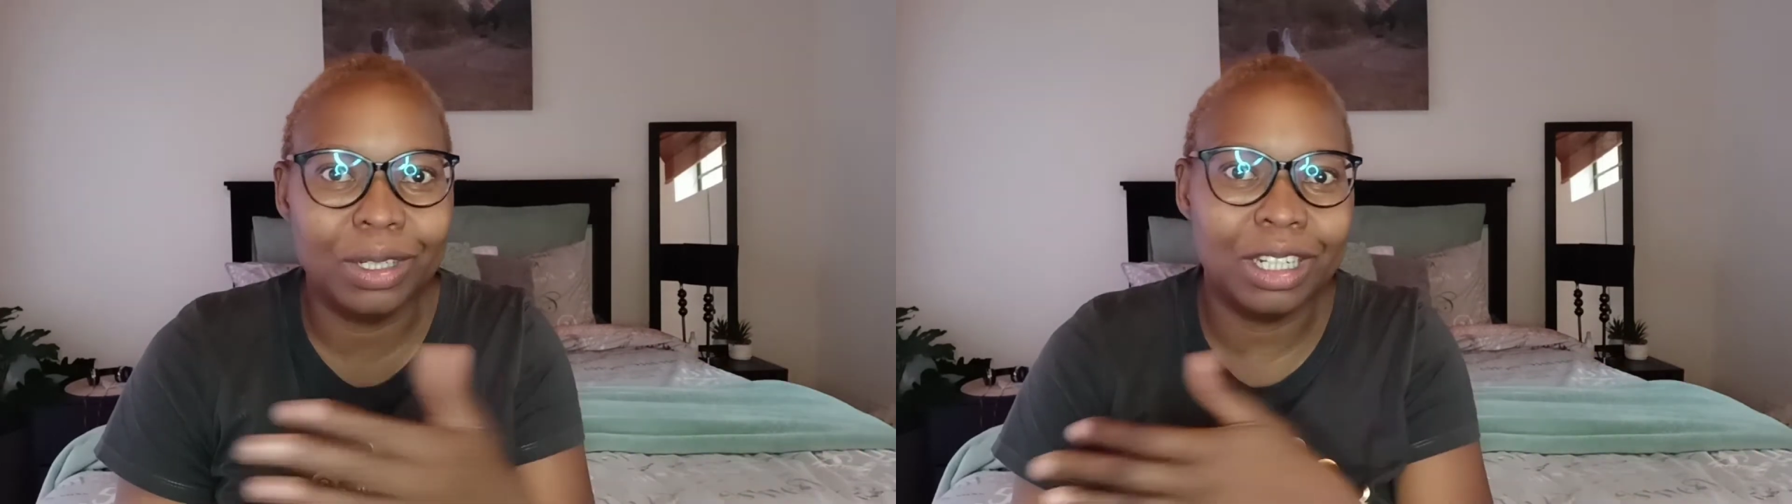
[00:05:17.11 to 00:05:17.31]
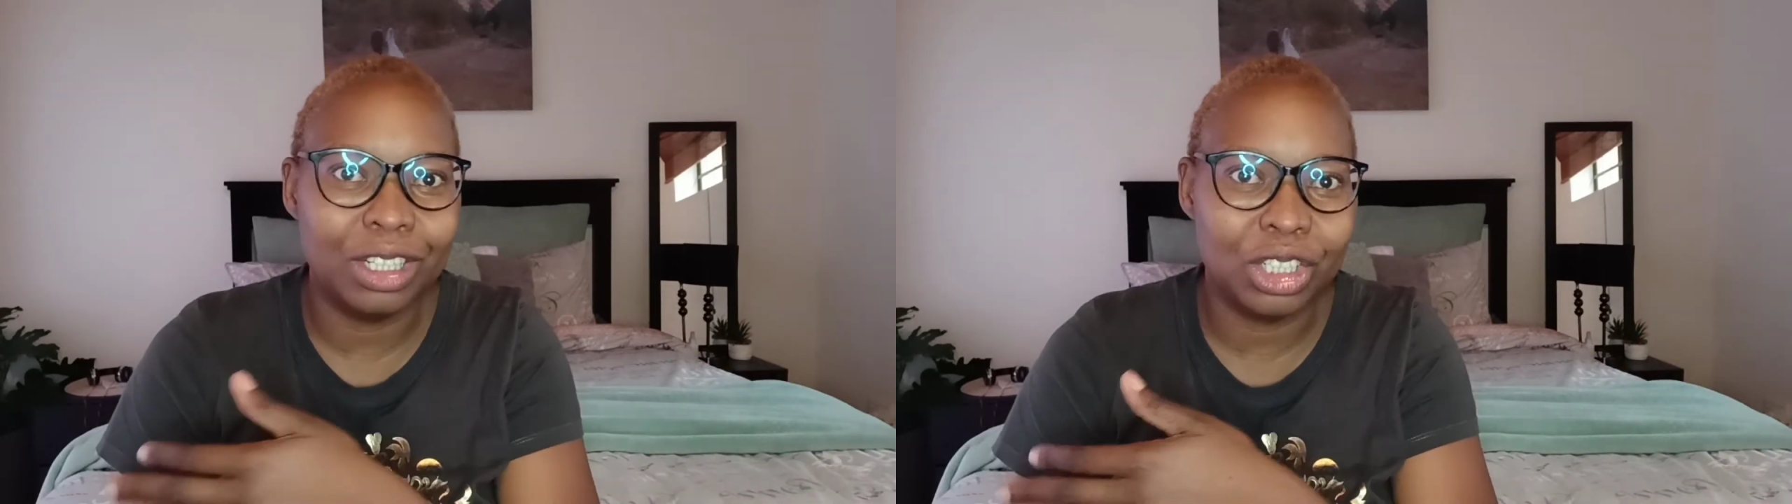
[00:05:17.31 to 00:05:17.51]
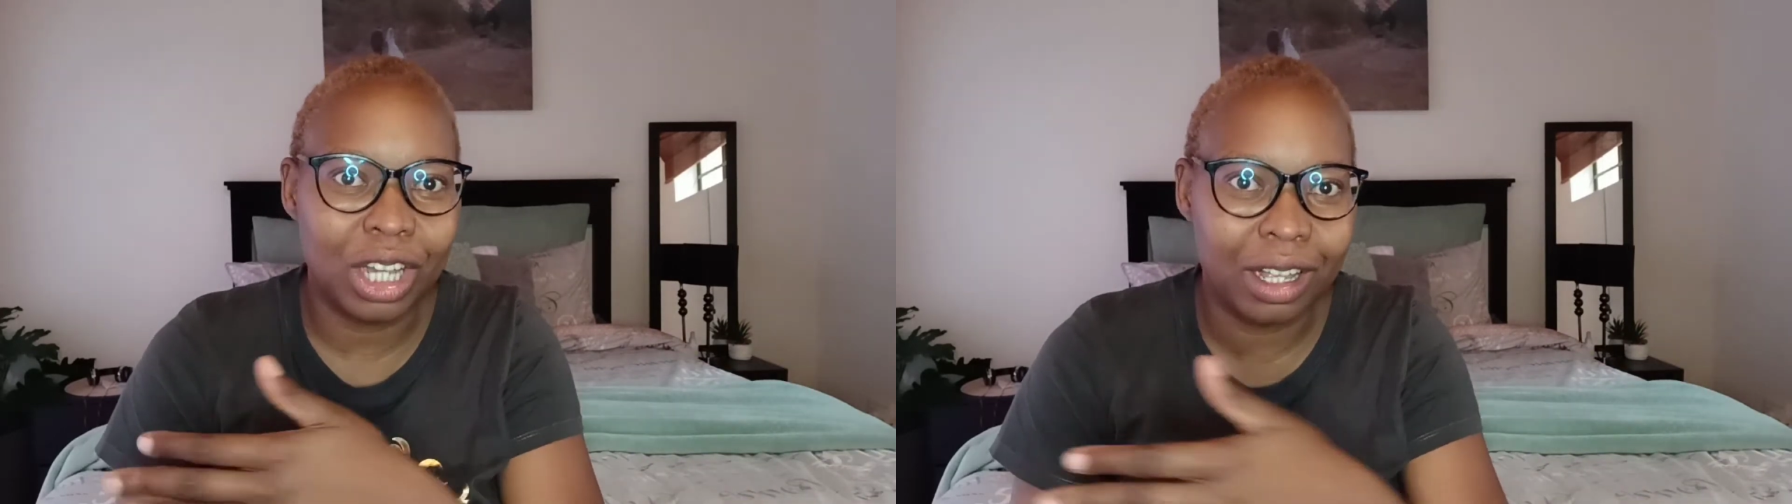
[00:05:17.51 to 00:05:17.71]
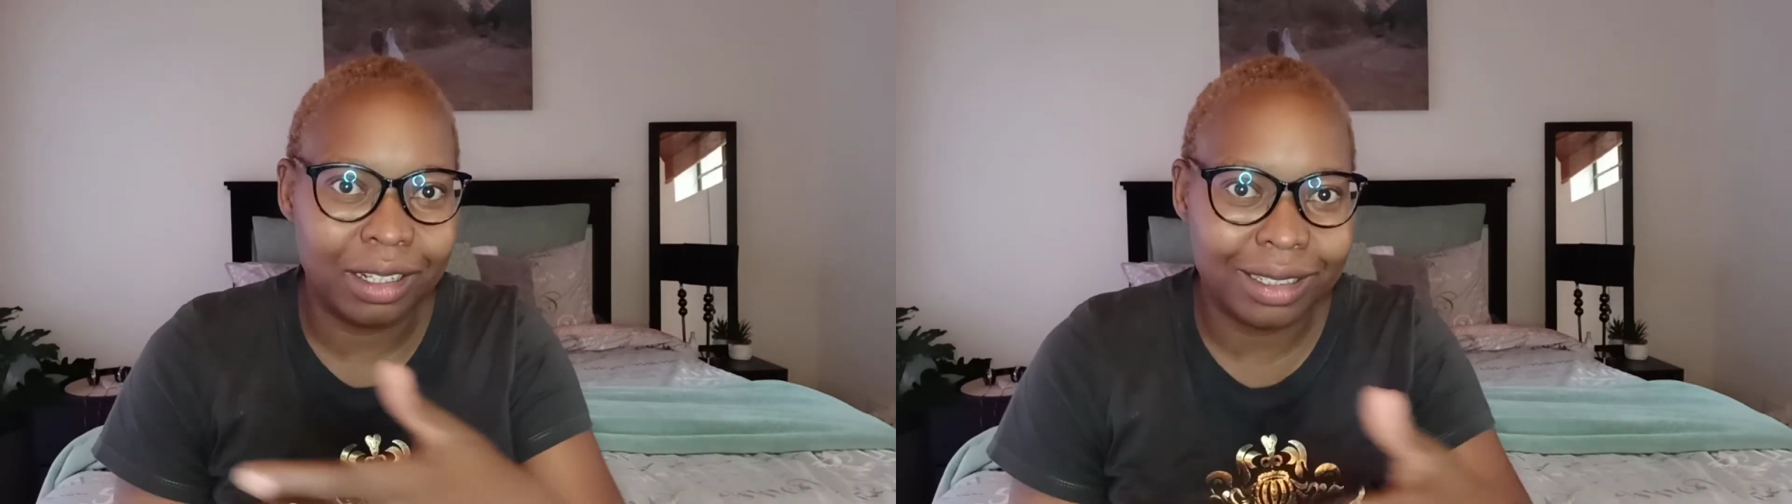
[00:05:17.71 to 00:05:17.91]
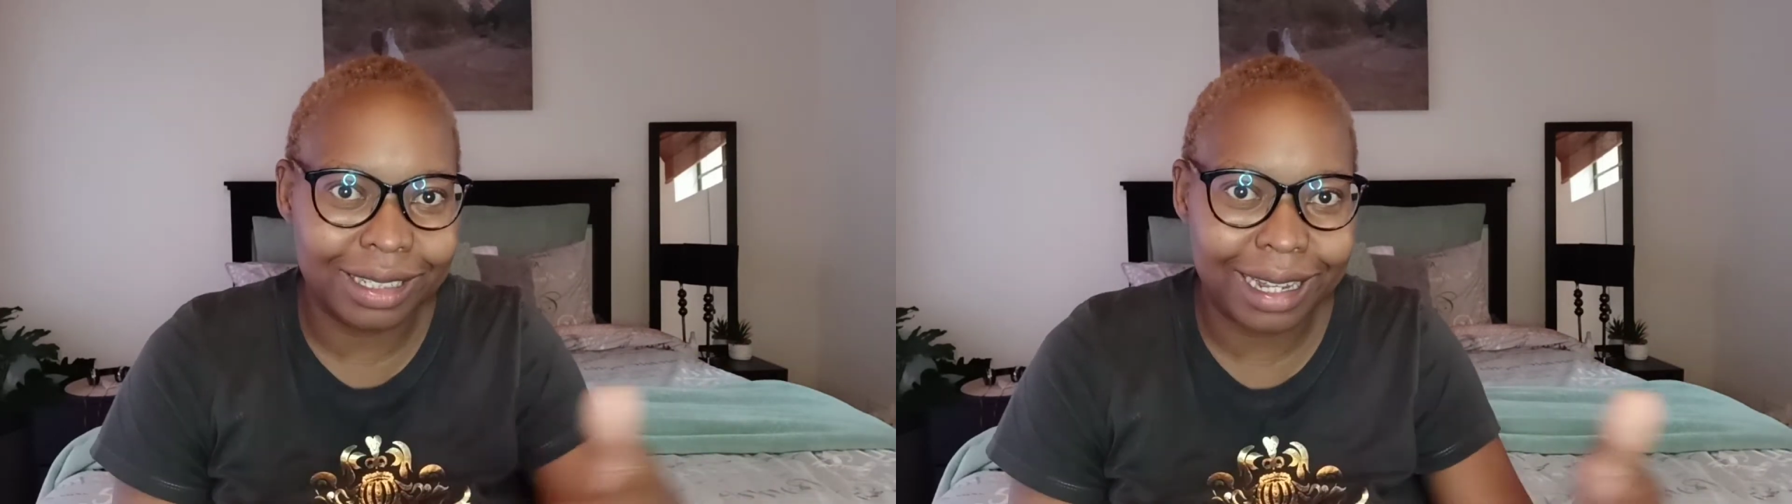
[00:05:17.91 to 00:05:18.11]
in a
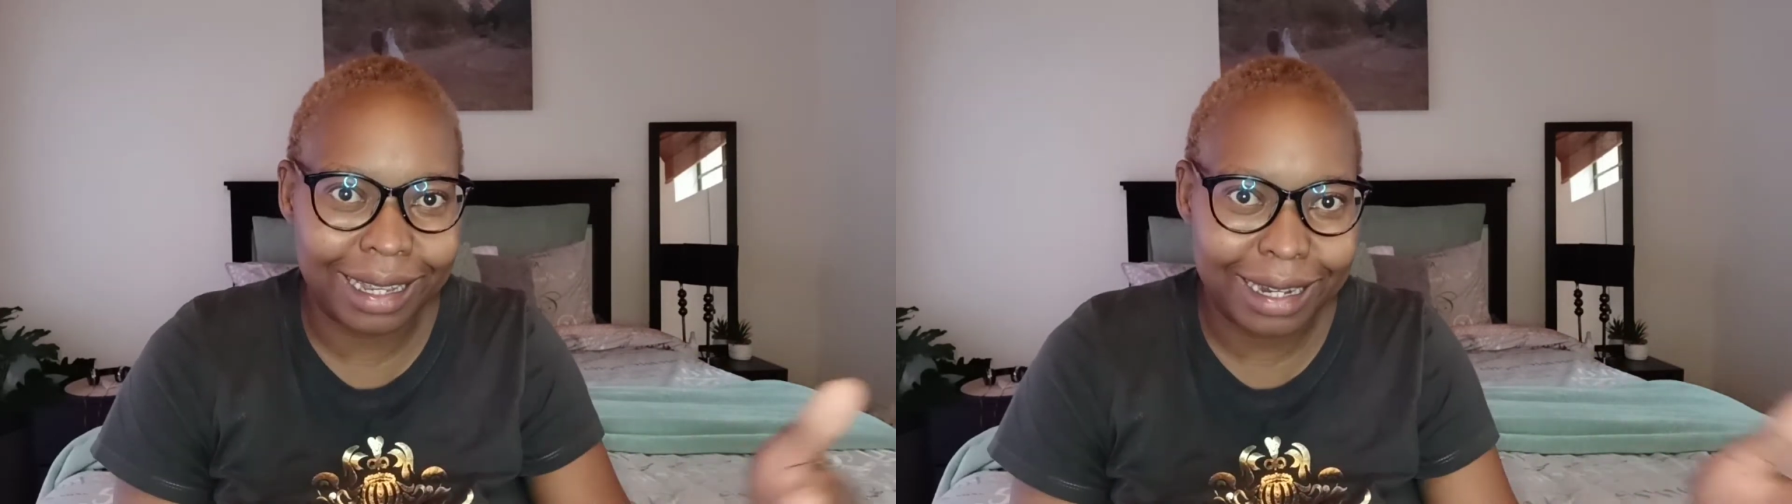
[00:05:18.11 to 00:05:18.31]
child's like